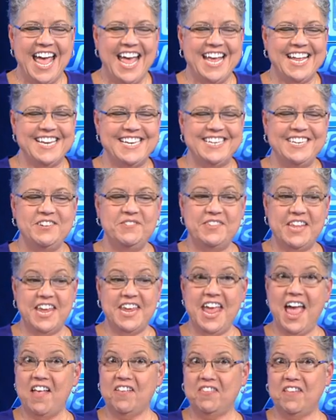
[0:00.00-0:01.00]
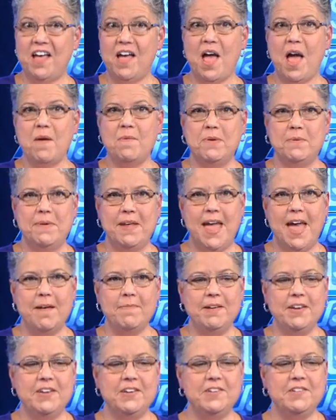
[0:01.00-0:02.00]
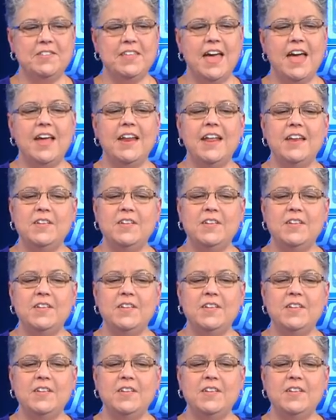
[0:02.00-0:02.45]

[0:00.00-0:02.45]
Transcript: And you say, yes, I, I would be happy to do that.